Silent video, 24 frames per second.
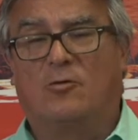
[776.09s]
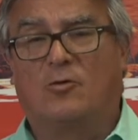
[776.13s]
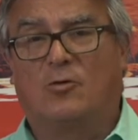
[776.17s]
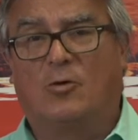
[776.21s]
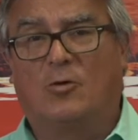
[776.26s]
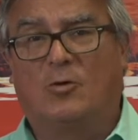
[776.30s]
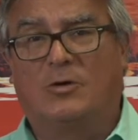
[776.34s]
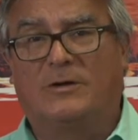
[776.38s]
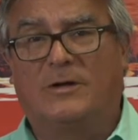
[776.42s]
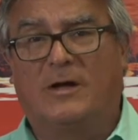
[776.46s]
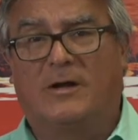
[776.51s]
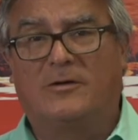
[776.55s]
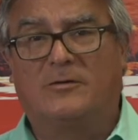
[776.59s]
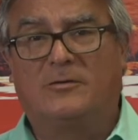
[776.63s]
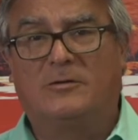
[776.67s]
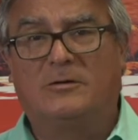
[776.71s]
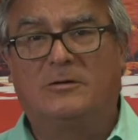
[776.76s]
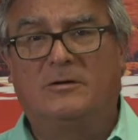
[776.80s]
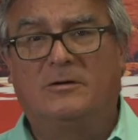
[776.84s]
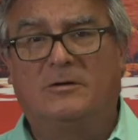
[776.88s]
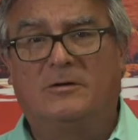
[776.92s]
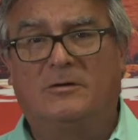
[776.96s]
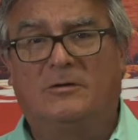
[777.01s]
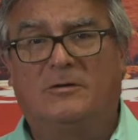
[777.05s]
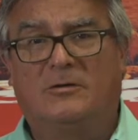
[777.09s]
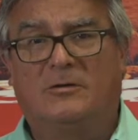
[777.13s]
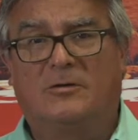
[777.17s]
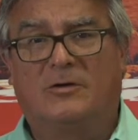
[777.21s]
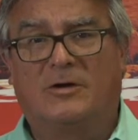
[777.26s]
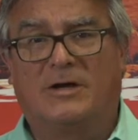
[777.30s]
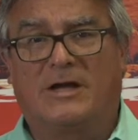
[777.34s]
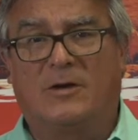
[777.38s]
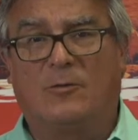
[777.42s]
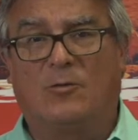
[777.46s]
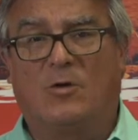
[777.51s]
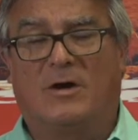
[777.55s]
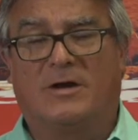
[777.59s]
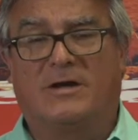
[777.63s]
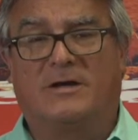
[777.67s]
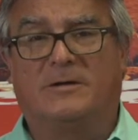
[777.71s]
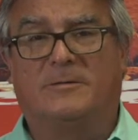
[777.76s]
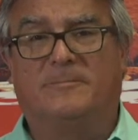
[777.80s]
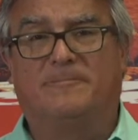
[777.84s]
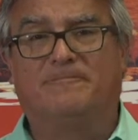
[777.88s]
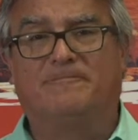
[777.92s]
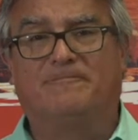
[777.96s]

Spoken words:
Go adano, onigiwahi.